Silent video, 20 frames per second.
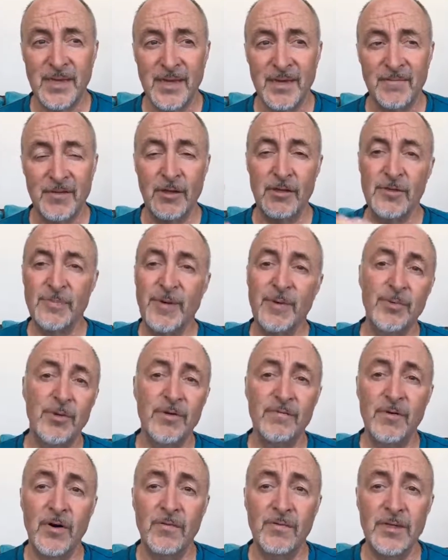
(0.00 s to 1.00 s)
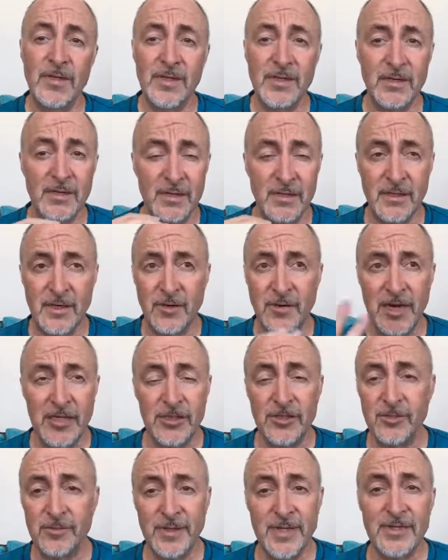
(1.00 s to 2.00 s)
For those people involved in the in the crash
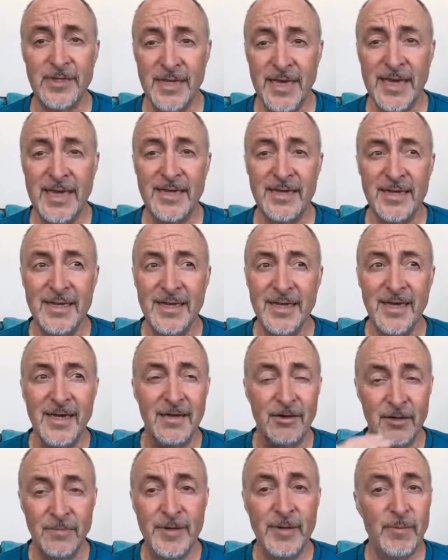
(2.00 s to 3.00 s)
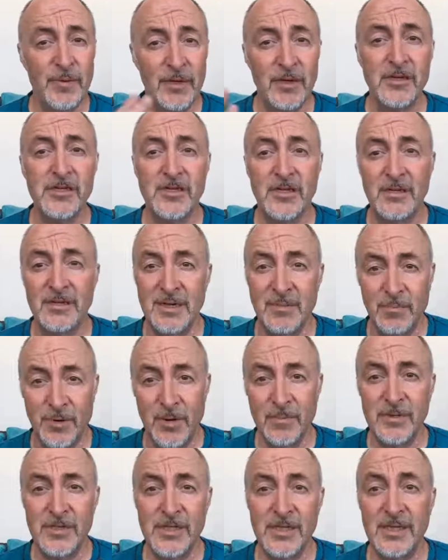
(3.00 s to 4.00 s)
in 2008, a lot of people lost their
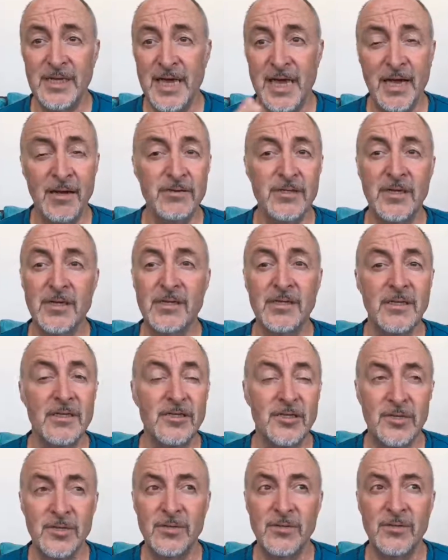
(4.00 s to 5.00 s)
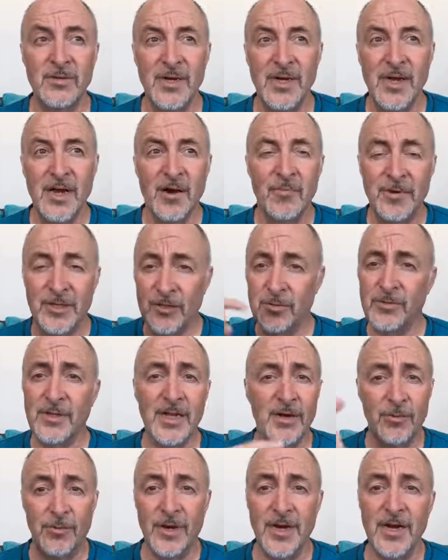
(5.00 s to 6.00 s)
property, their house, and other things too when they thought
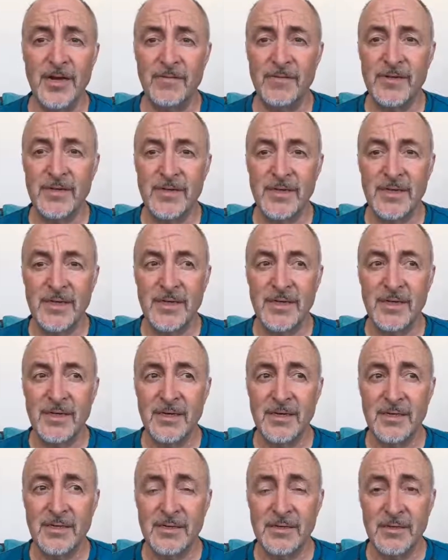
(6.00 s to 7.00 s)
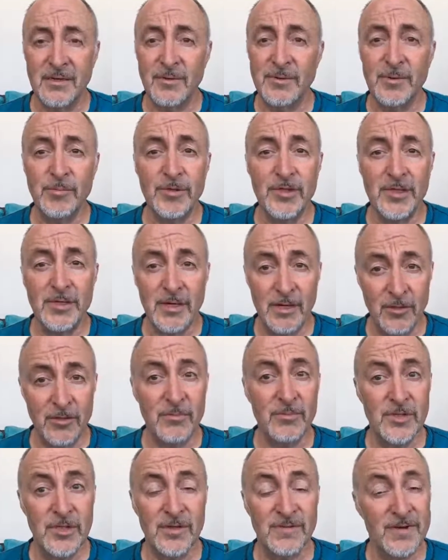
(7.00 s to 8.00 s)
they'd arrived. And a lot of people killed
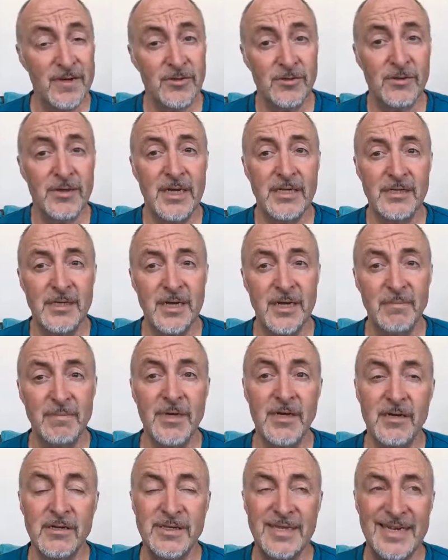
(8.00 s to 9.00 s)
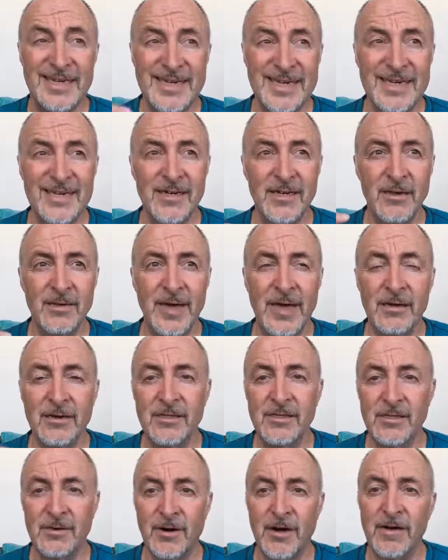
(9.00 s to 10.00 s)
themselves in 2008 because they didn't know how to
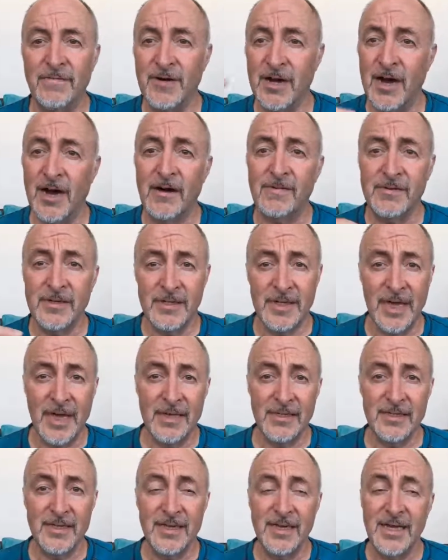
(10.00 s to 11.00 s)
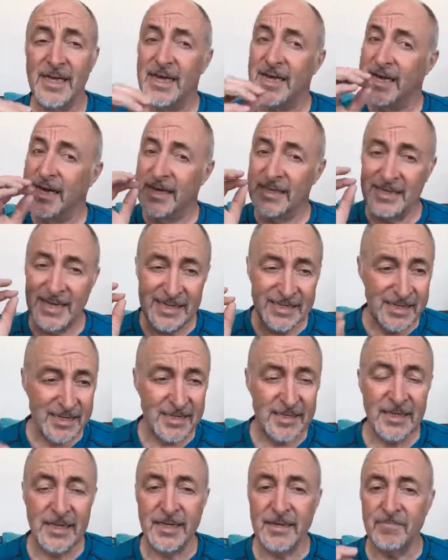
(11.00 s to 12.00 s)
thrive after that. And that's the
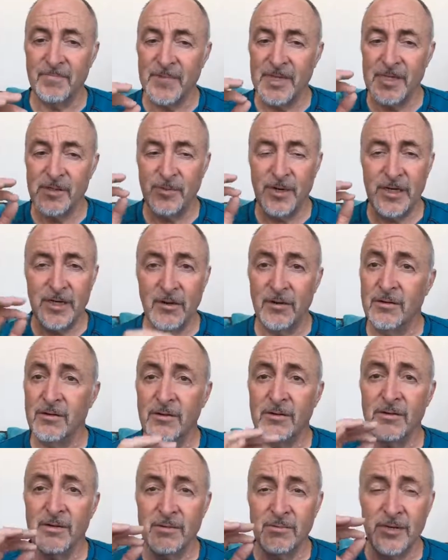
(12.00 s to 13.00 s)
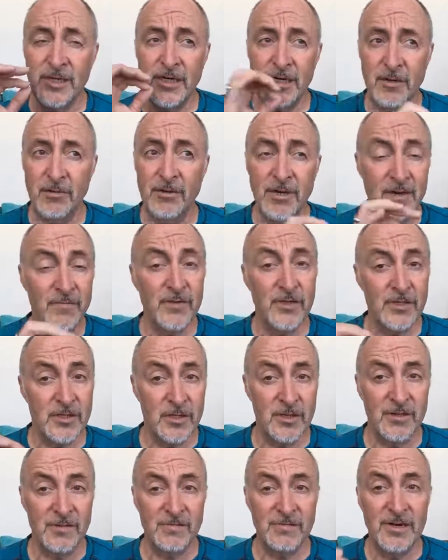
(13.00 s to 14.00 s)
thing is when you don't know when you don't love
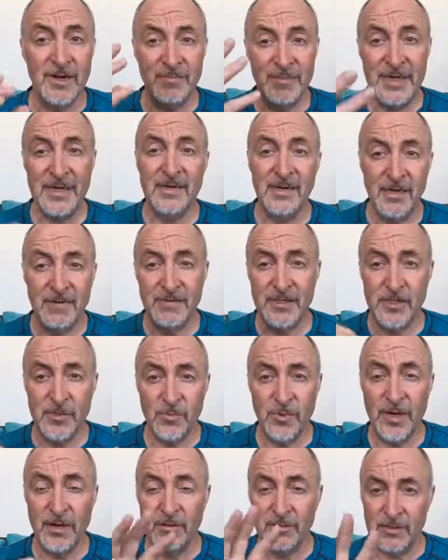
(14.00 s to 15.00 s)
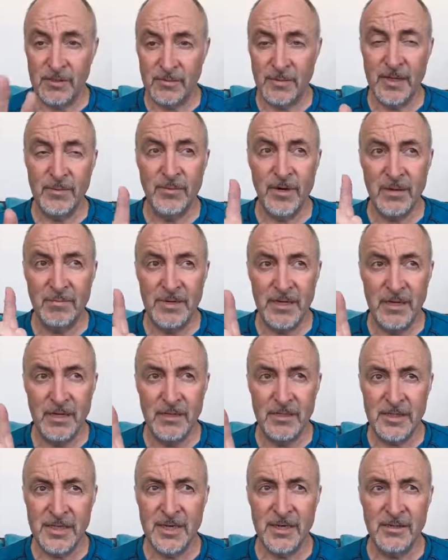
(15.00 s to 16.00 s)
yourself, and I mean love this way, and I'll explain what I mean in
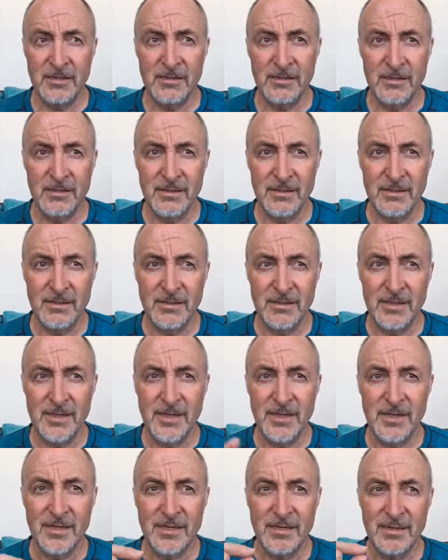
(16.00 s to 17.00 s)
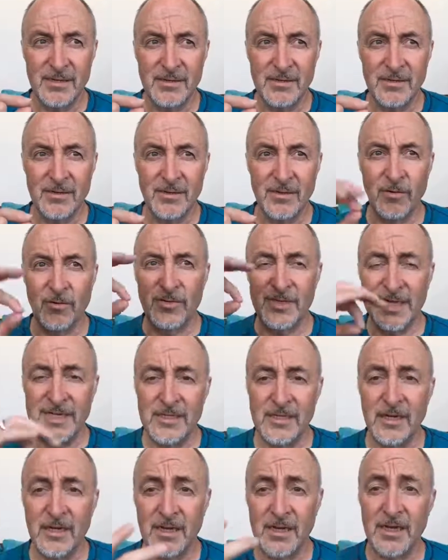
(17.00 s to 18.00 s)
a second.
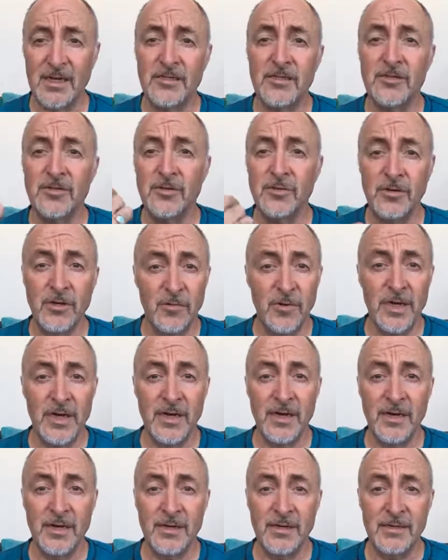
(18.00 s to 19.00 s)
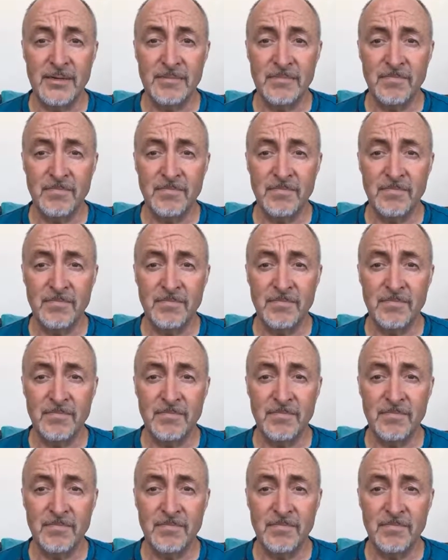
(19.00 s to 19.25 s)
Authentic, connected to who you really are.